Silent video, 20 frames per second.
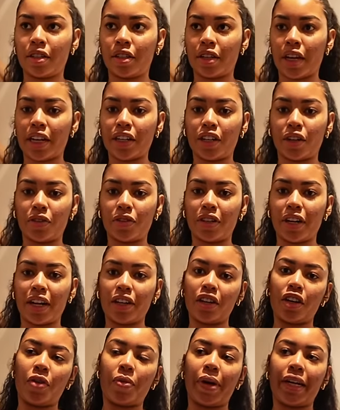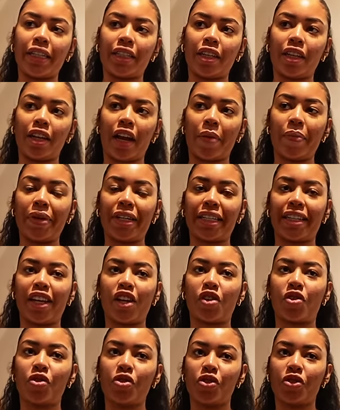I don't know why I said it. I'm gonna
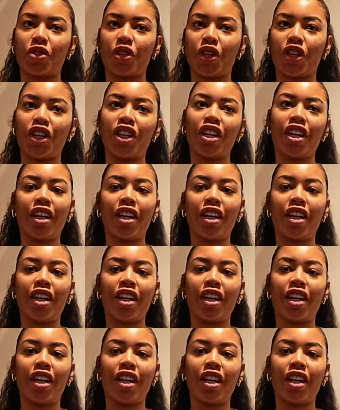say cruiser.